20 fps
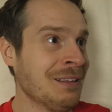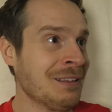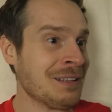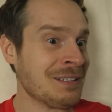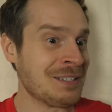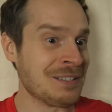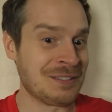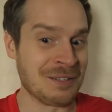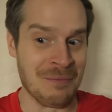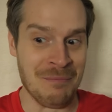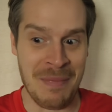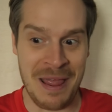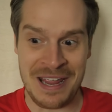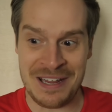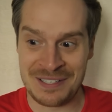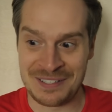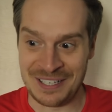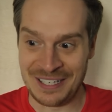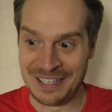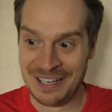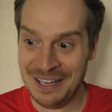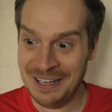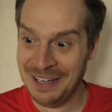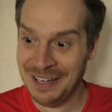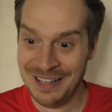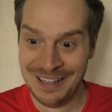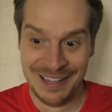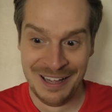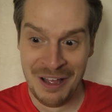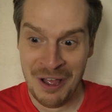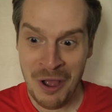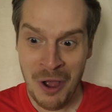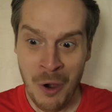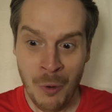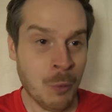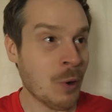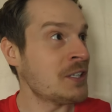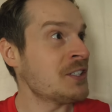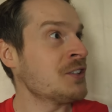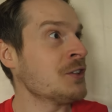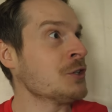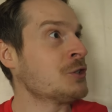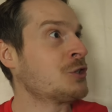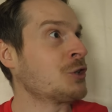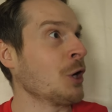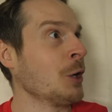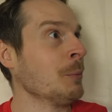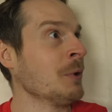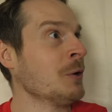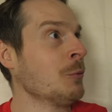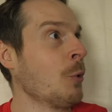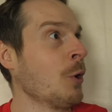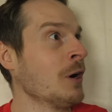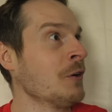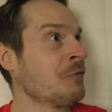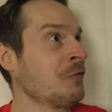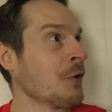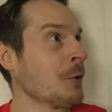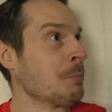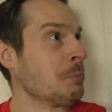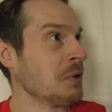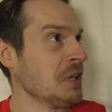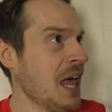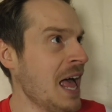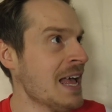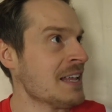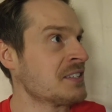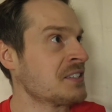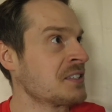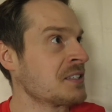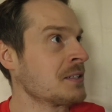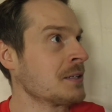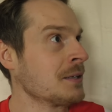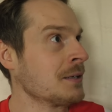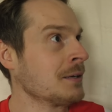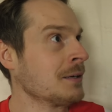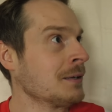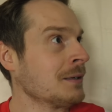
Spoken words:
This is amazing. What's the German word for blessed?